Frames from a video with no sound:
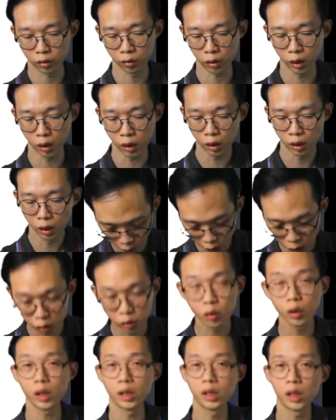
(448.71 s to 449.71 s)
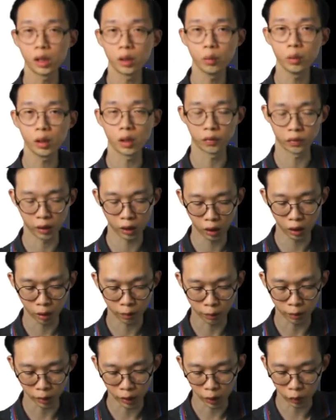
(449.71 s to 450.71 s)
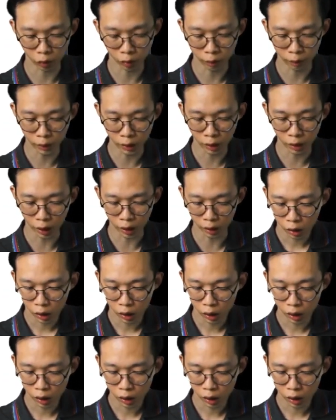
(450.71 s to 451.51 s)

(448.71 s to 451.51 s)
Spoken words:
Okay, so another way of thinking about it would be like,